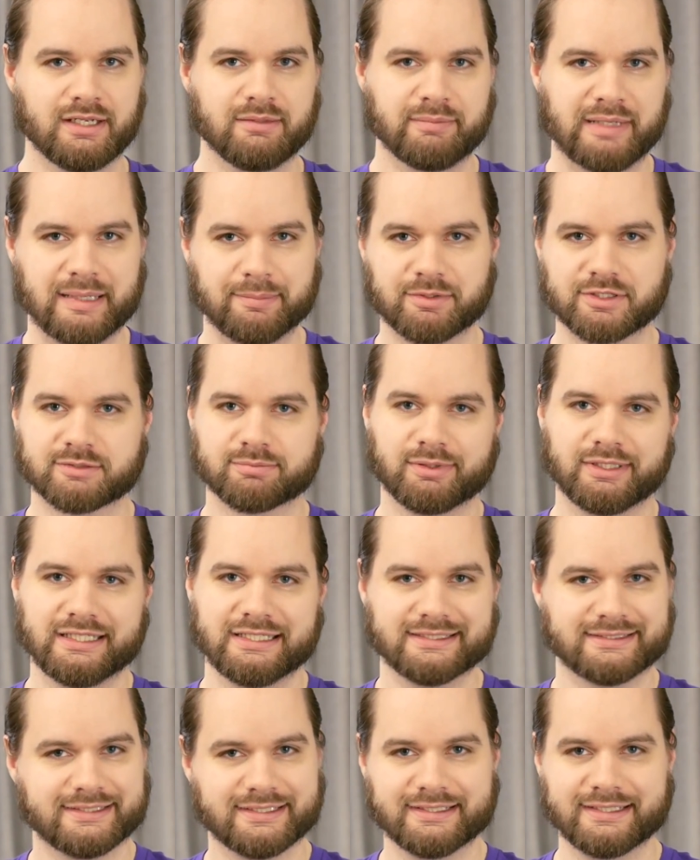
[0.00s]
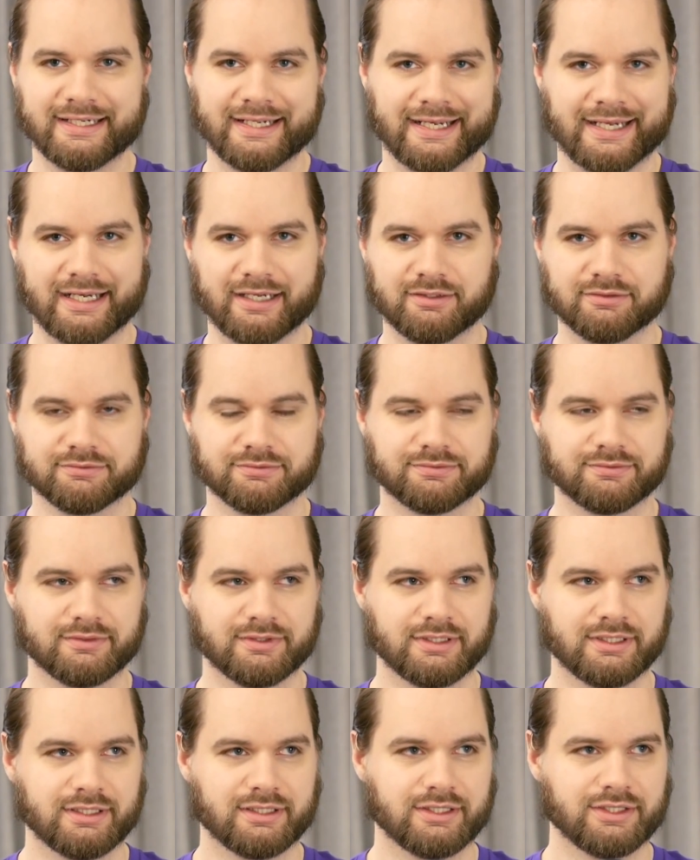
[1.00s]
Papers, Please didn't have
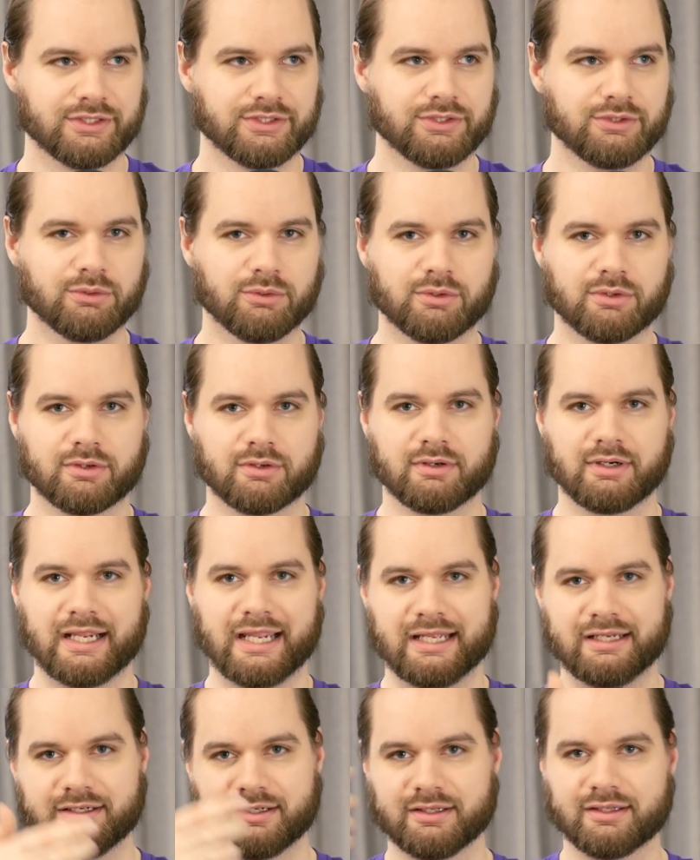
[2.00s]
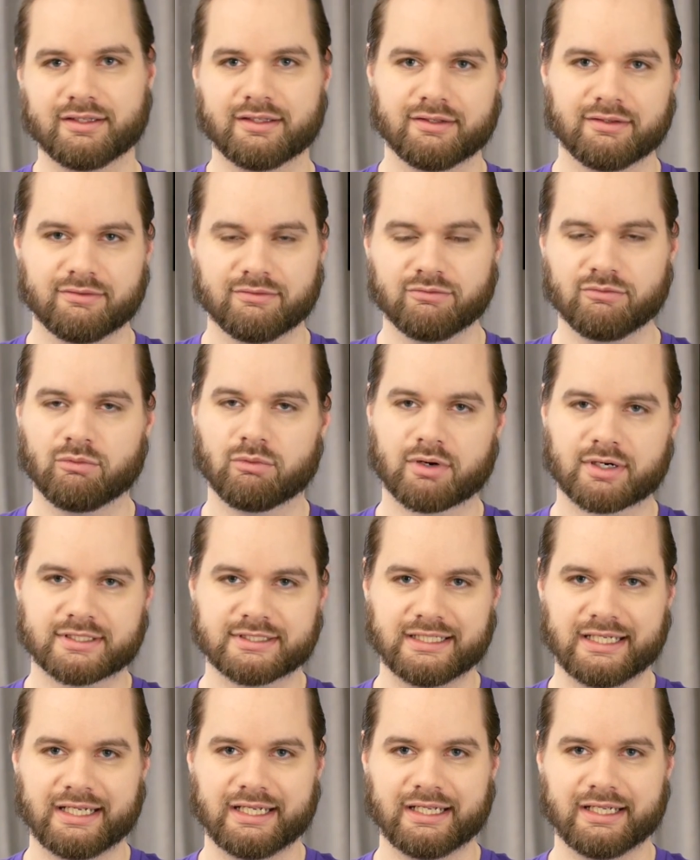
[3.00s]
your end of the
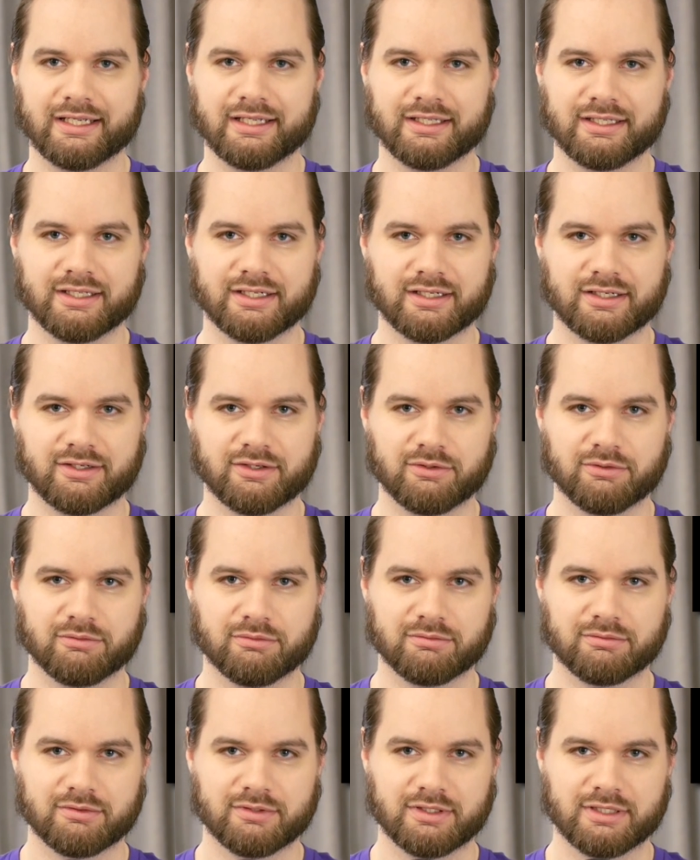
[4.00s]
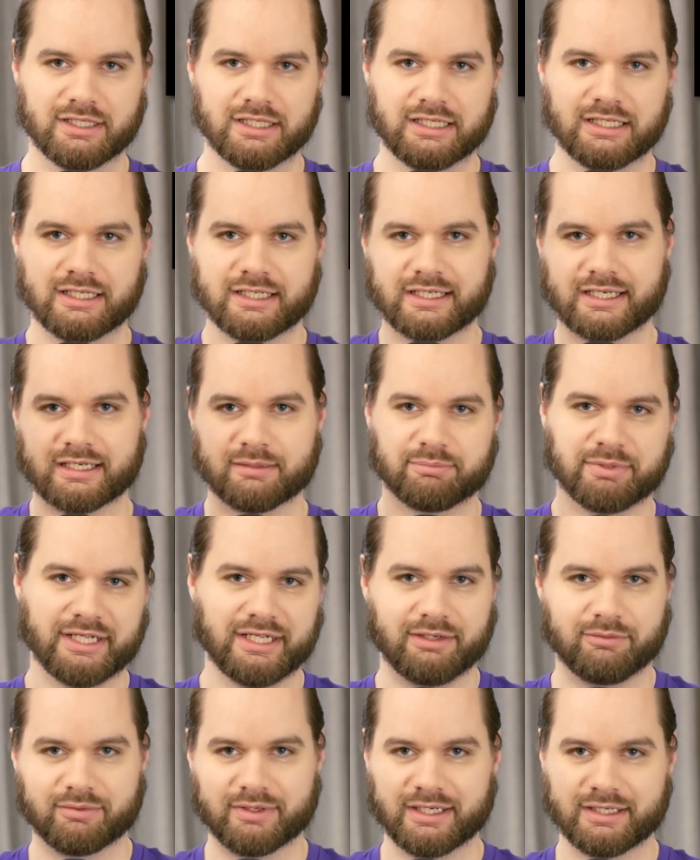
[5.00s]
workday, you know, gotta
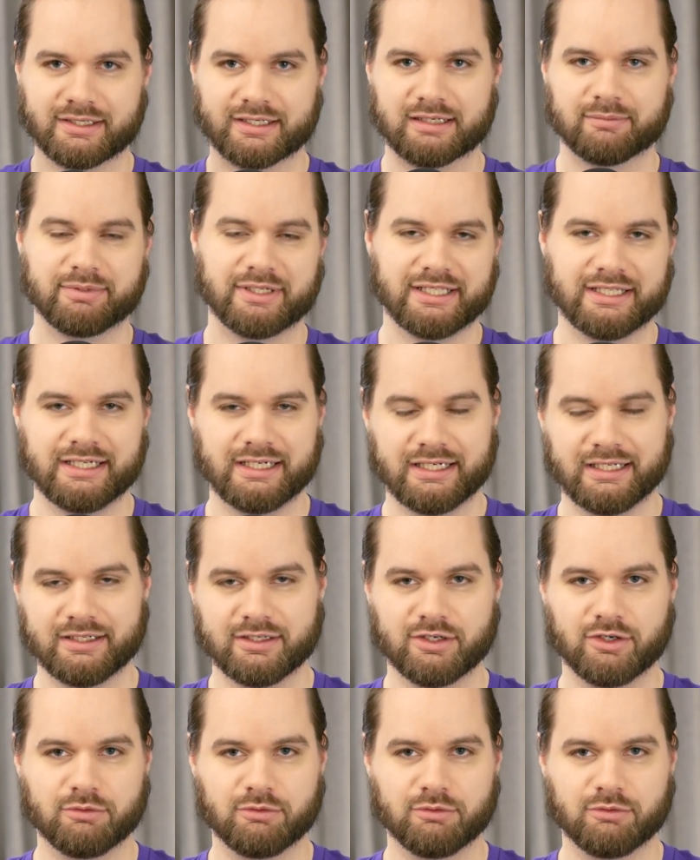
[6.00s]
pay rent, gotta pay heating.